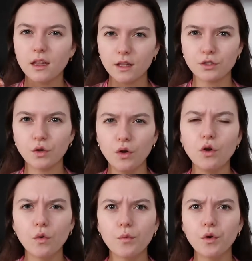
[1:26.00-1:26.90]
the sort of
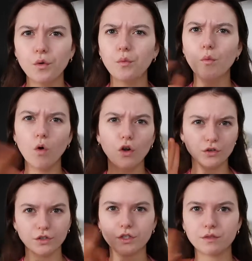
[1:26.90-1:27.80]
normal
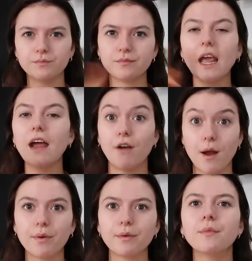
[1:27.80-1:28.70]
wand air
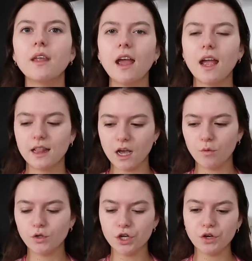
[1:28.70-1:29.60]
up that I
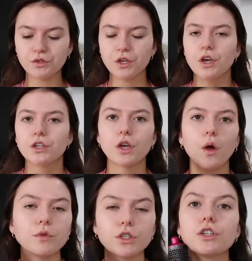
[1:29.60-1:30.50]
would use. So
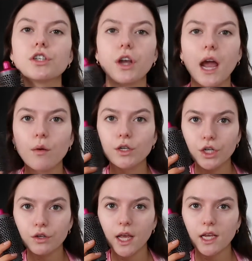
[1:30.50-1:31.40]
I'm just going to show you how I
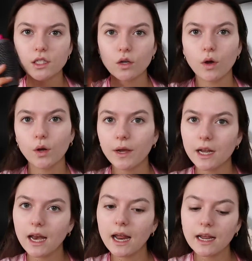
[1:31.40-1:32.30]
do this quite
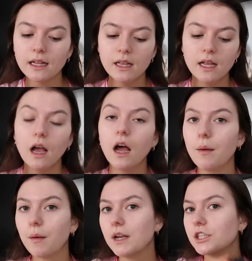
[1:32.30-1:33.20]
quickly.
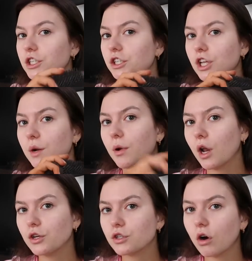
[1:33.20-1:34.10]
I'm literally just going to
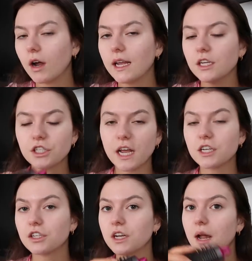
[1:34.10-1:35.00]
blow dry each
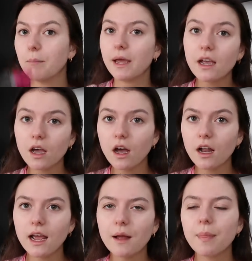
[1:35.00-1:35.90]
section and pin
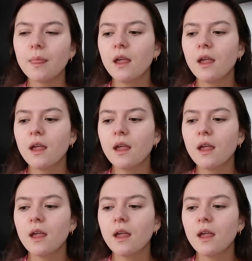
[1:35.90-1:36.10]
curl it.